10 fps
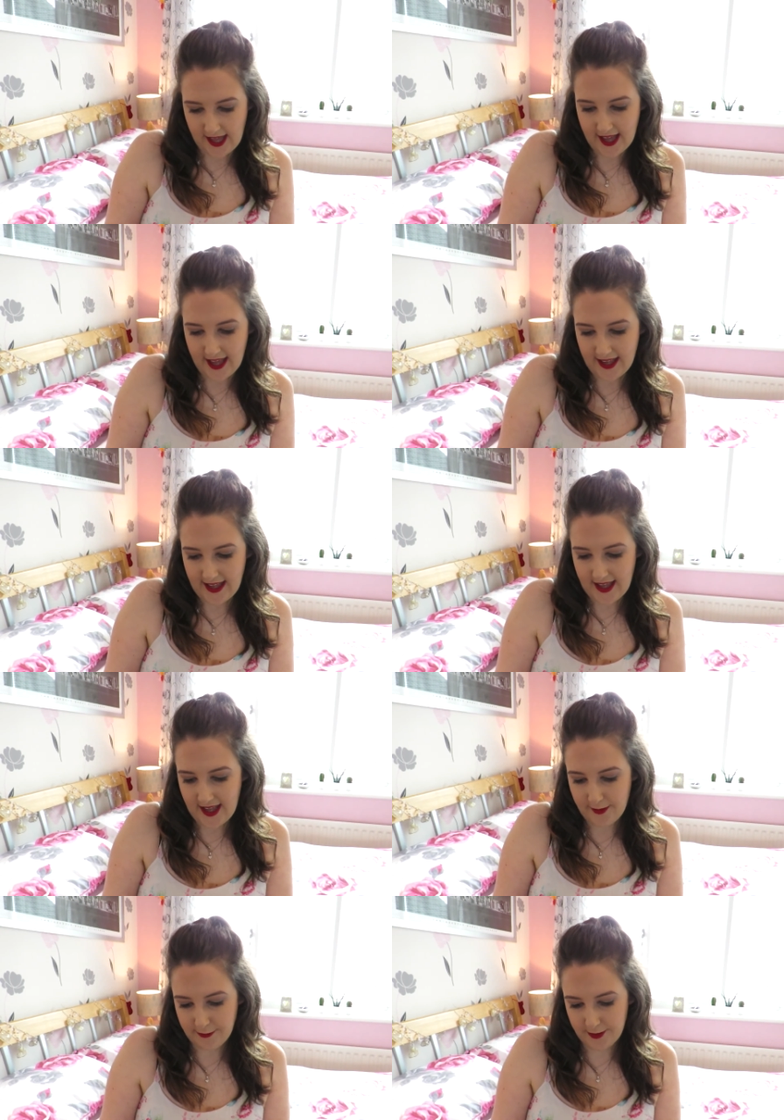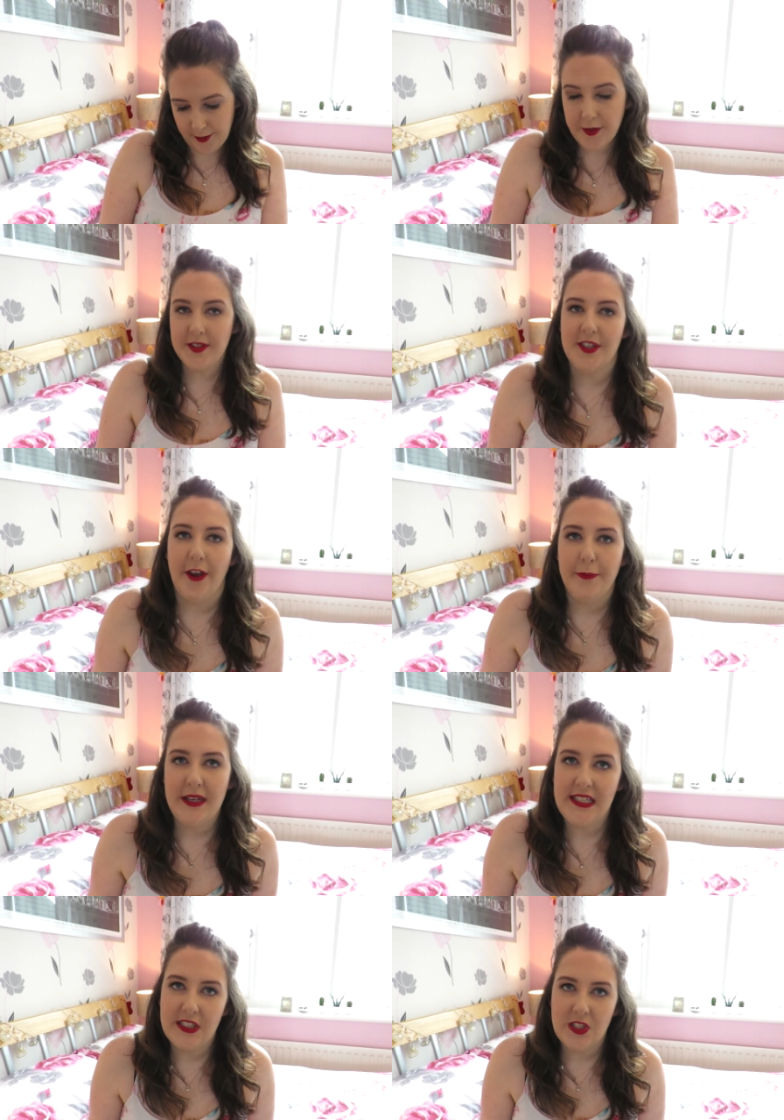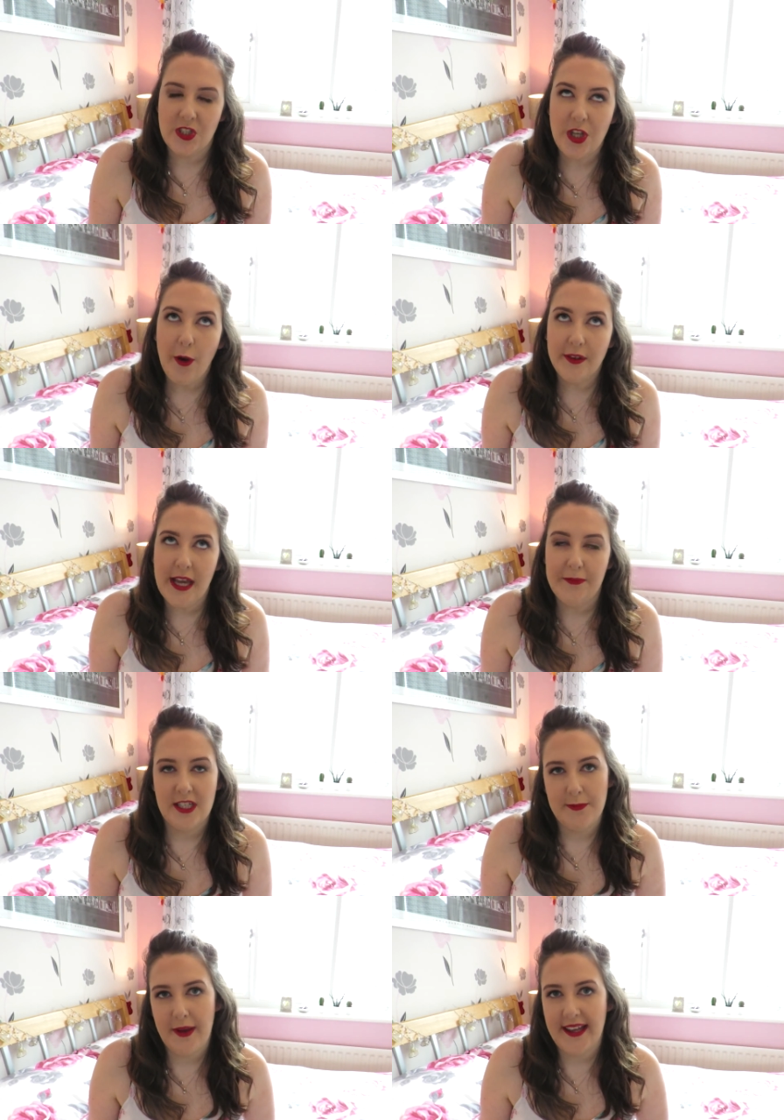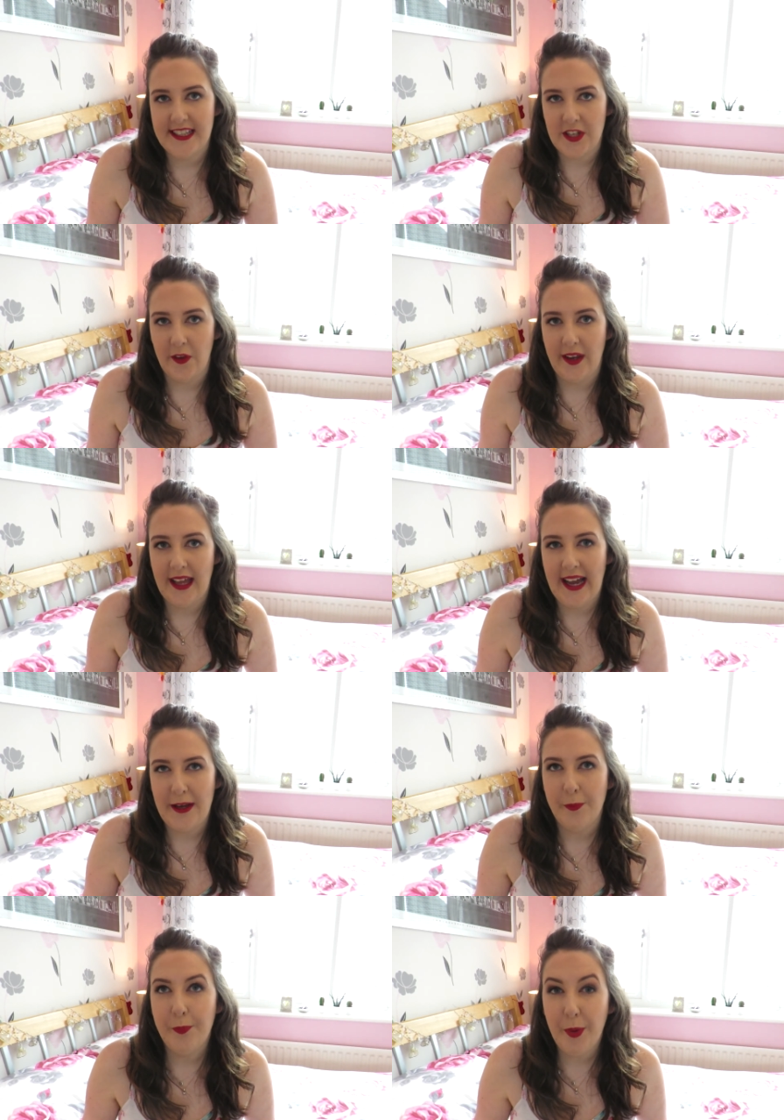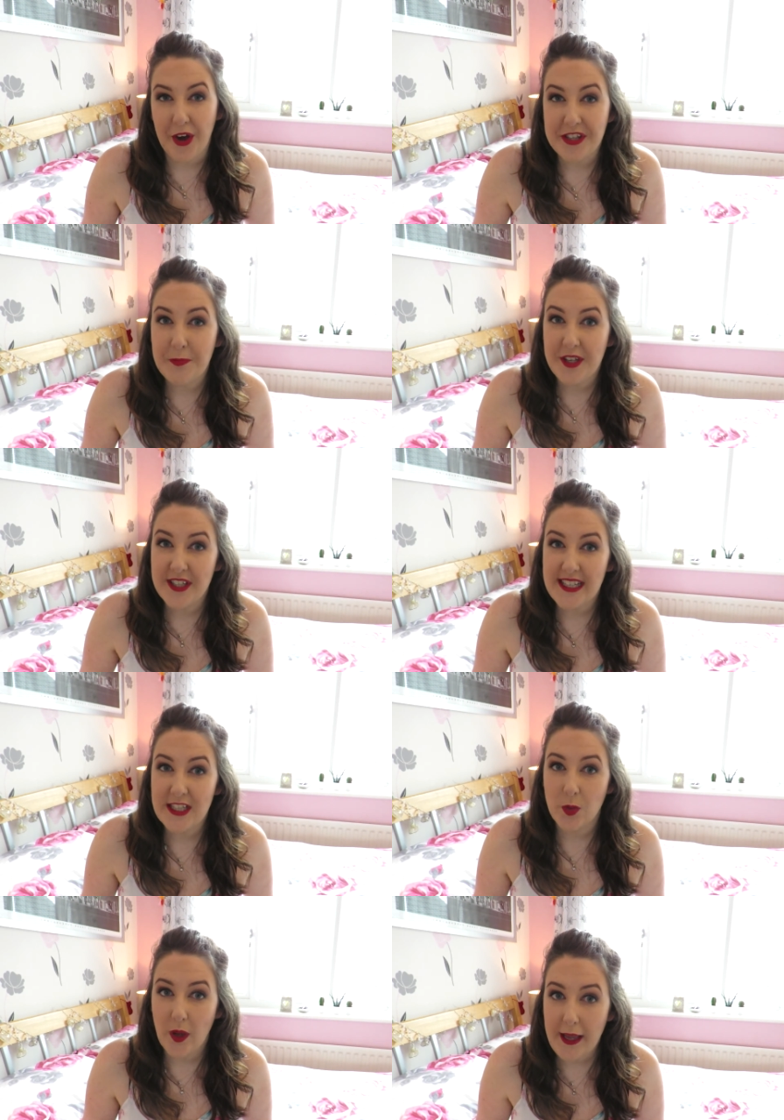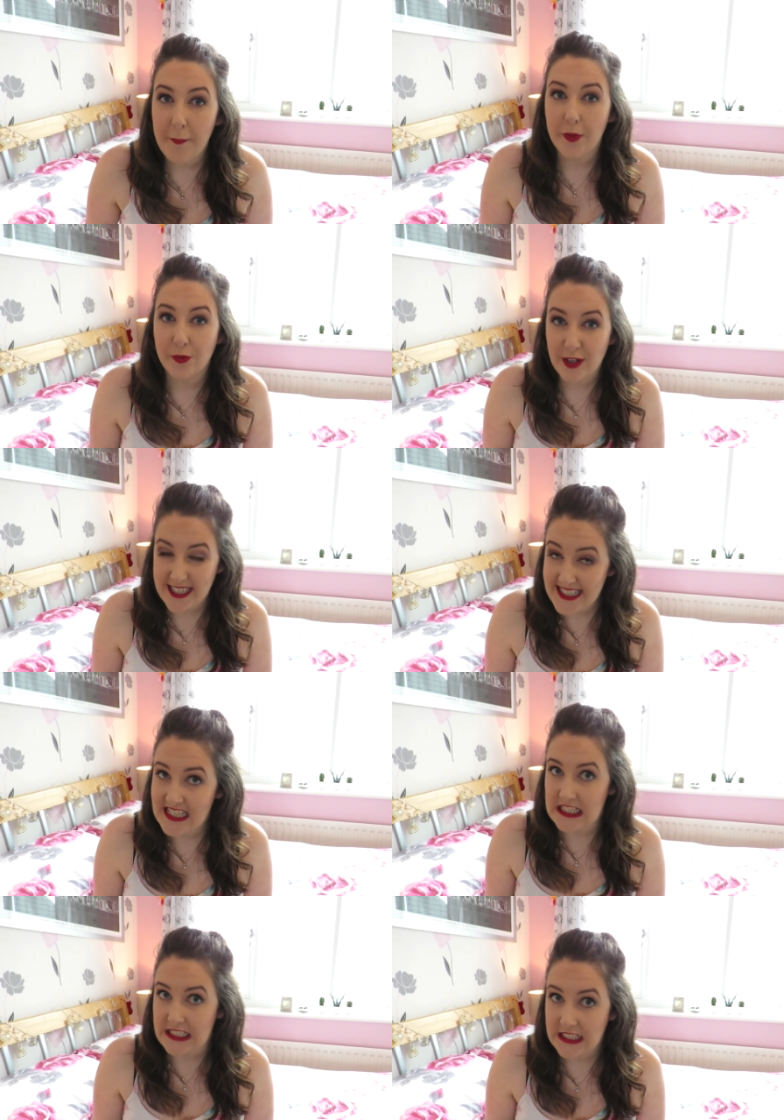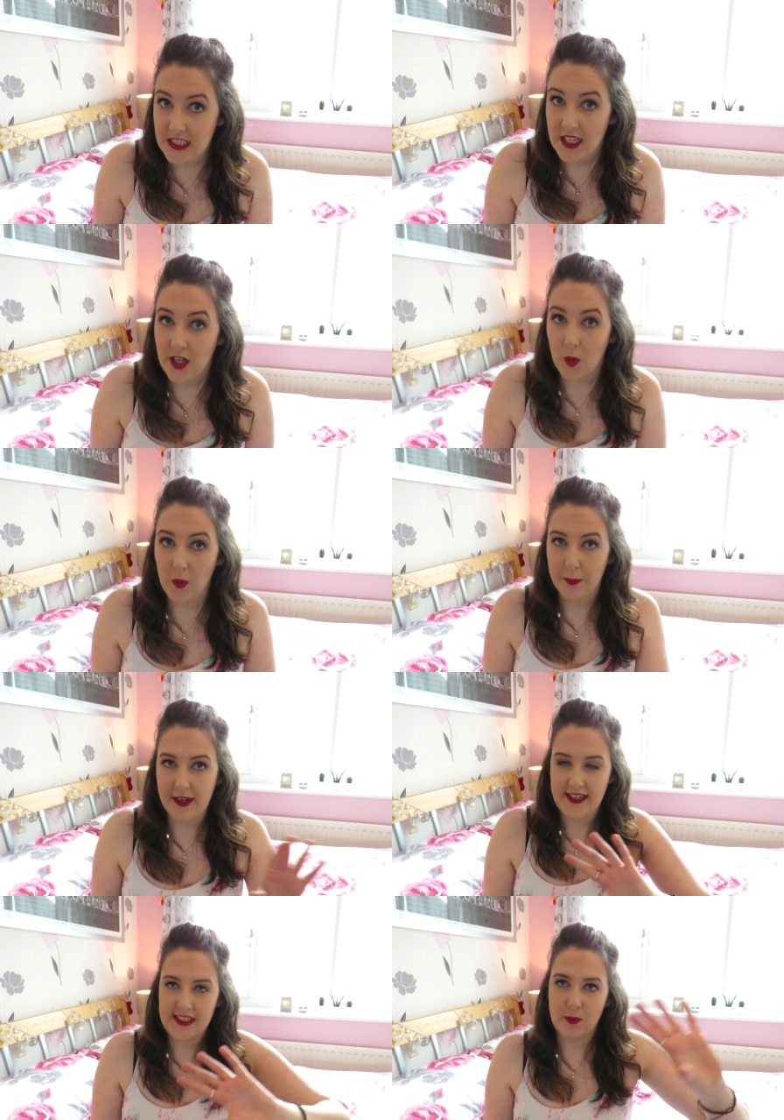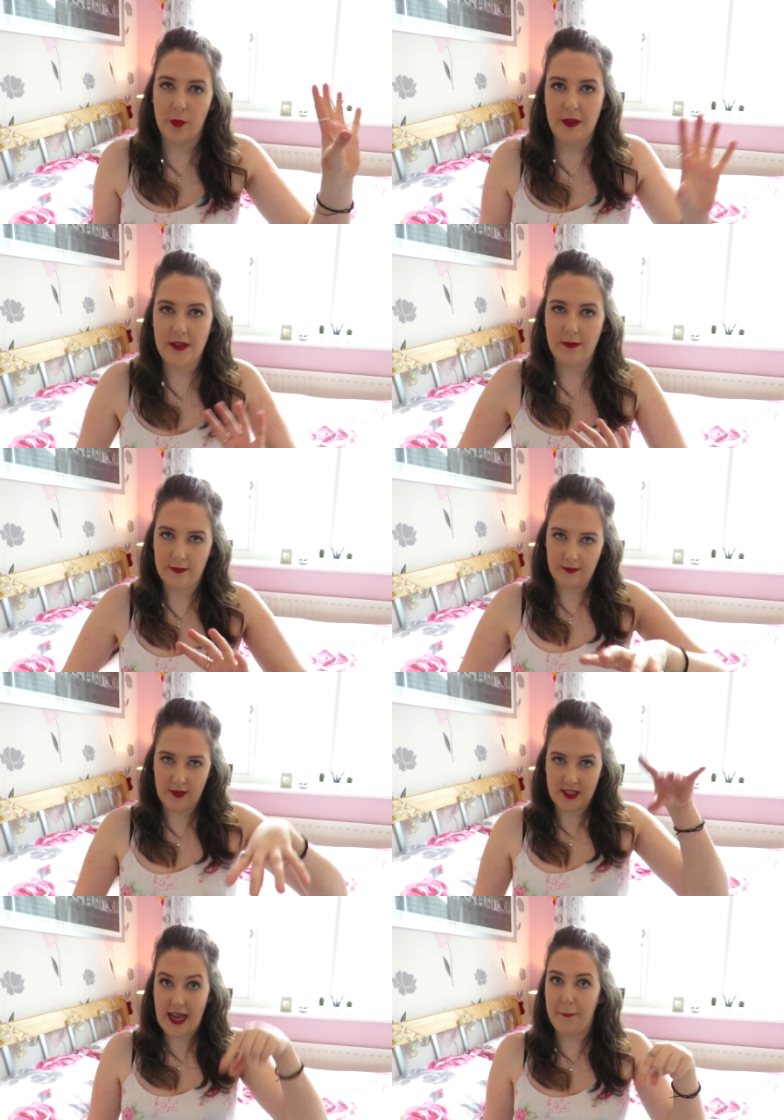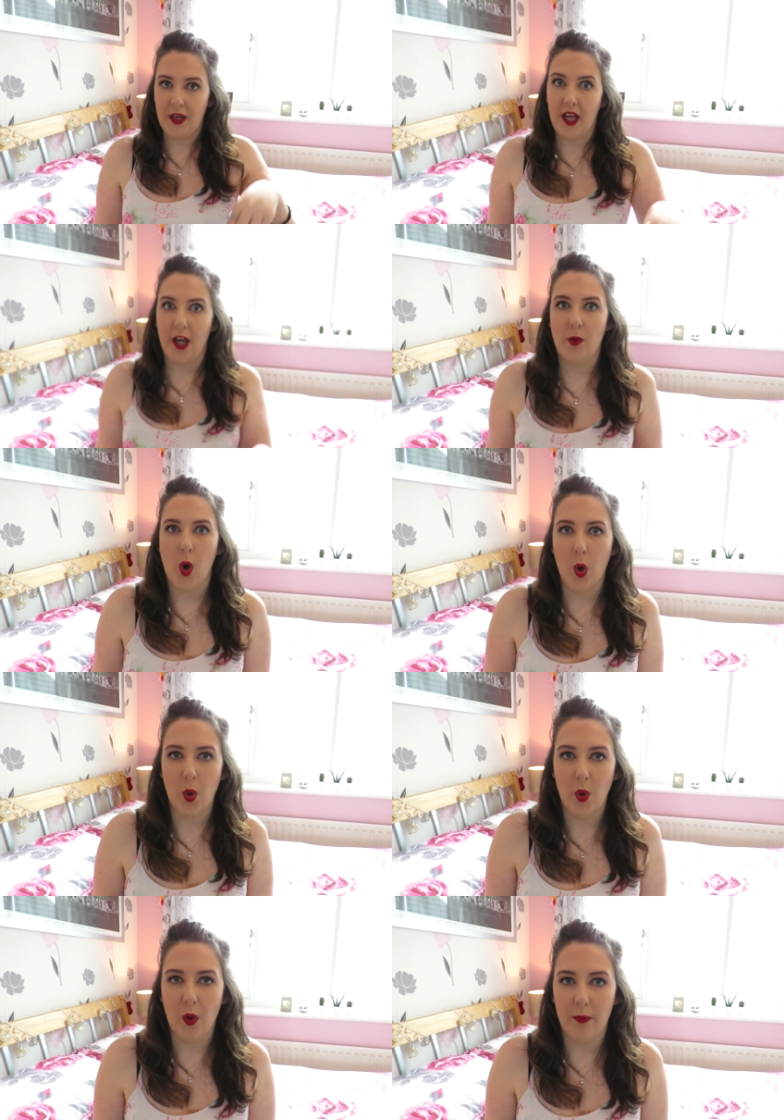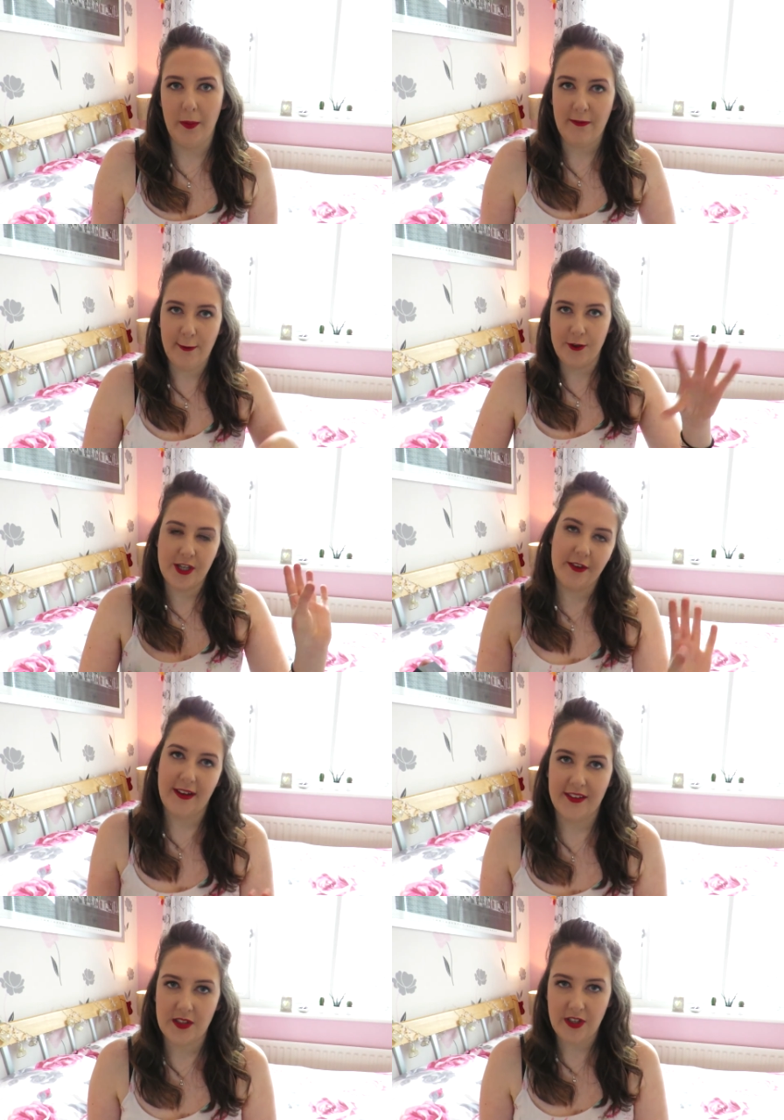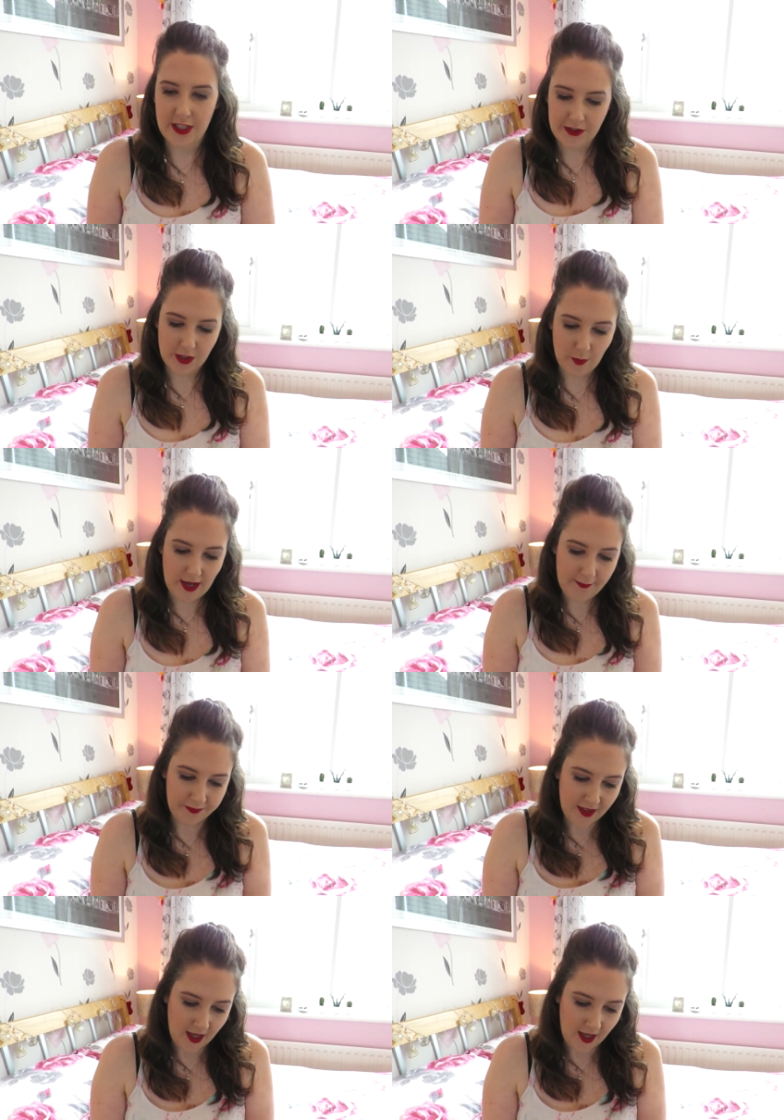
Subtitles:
I have also been so tempted to buy this online, but because it's quite pricey, all the prices will be down below or will be floating around this video somewhere.